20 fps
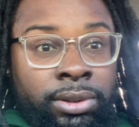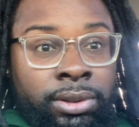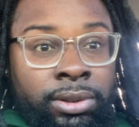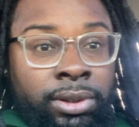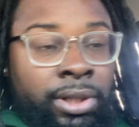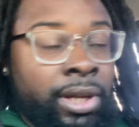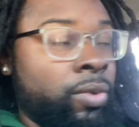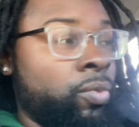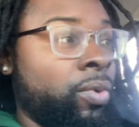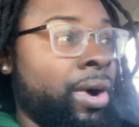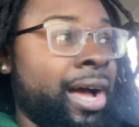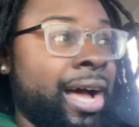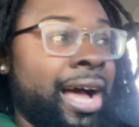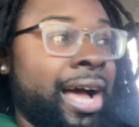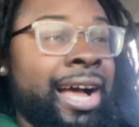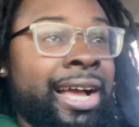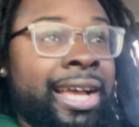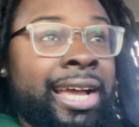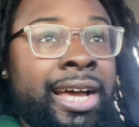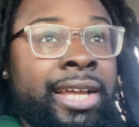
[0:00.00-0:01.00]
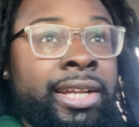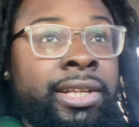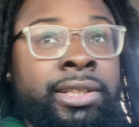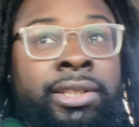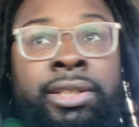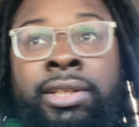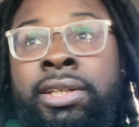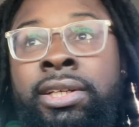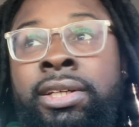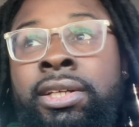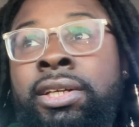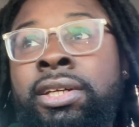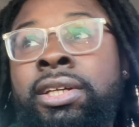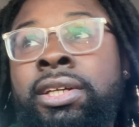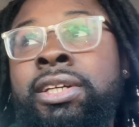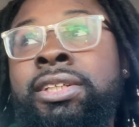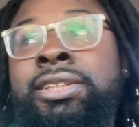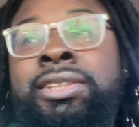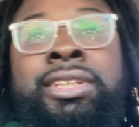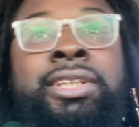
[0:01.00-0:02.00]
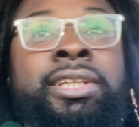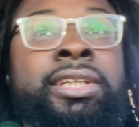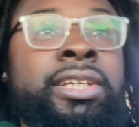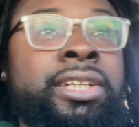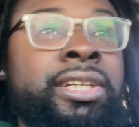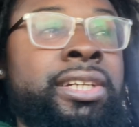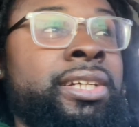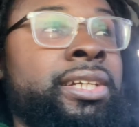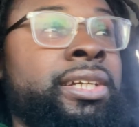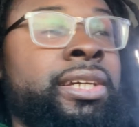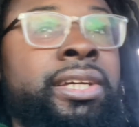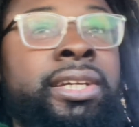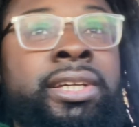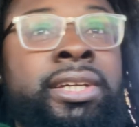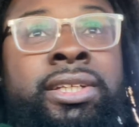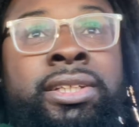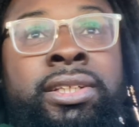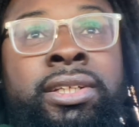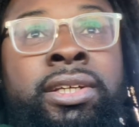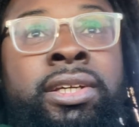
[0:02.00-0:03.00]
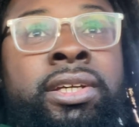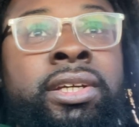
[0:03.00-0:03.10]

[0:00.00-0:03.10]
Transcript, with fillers: Like, why I gotta sit here and